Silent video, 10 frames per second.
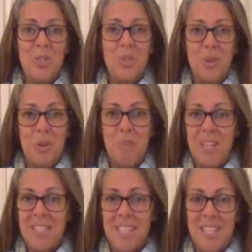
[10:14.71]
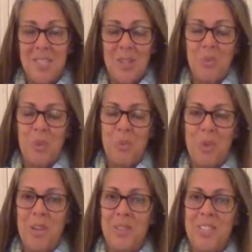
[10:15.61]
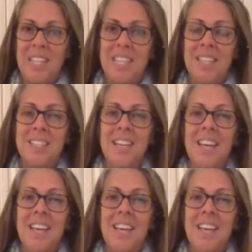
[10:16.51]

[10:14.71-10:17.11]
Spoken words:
short meditation with Warriors at Ease,